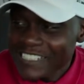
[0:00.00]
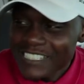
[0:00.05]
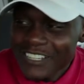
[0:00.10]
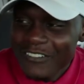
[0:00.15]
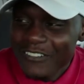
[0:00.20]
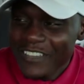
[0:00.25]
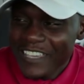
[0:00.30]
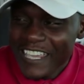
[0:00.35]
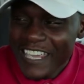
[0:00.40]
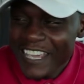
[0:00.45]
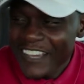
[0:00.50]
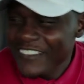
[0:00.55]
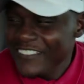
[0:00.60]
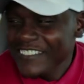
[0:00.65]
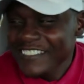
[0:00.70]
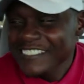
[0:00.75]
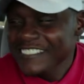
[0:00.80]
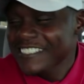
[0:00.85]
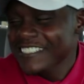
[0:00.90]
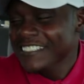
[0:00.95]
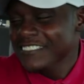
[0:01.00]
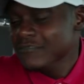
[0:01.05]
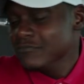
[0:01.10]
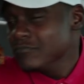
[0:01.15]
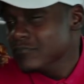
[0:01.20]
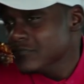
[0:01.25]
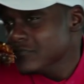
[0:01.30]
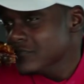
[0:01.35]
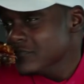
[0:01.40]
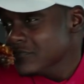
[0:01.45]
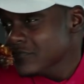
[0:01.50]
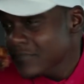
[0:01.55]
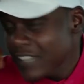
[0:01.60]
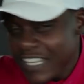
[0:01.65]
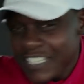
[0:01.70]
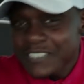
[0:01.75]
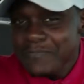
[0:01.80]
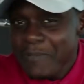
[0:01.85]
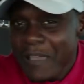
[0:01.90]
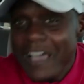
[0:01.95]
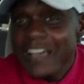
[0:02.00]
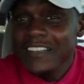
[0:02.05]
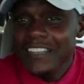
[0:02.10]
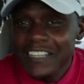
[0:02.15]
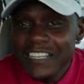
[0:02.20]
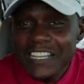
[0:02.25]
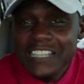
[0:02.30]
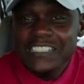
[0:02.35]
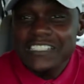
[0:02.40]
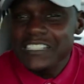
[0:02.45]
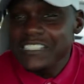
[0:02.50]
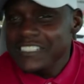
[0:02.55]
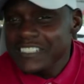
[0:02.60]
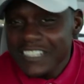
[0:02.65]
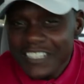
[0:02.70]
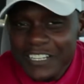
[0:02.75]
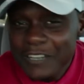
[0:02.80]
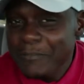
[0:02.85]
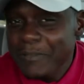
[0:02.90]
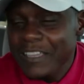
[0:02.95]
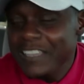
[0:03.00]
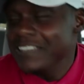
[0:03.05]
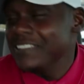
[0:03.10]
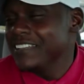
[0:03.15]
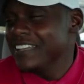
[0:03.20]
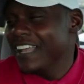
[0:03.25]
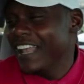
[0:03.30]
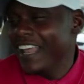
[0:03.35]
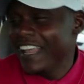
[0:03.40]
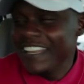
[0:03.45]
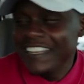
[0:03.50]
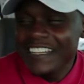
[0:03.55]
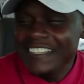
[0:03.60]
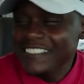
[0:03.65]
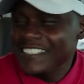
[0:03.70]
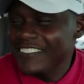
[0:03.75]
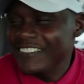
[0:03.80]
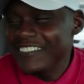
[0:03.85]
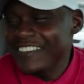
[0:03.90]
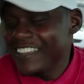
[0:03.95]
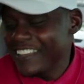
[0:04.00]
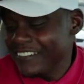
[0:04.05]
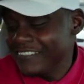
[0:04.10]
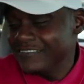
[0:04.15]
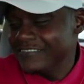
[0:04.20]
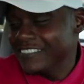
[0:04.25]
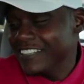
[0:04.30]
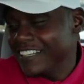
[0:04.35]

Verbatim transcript: look so cute and they smell delicious a little bit. They just so cute.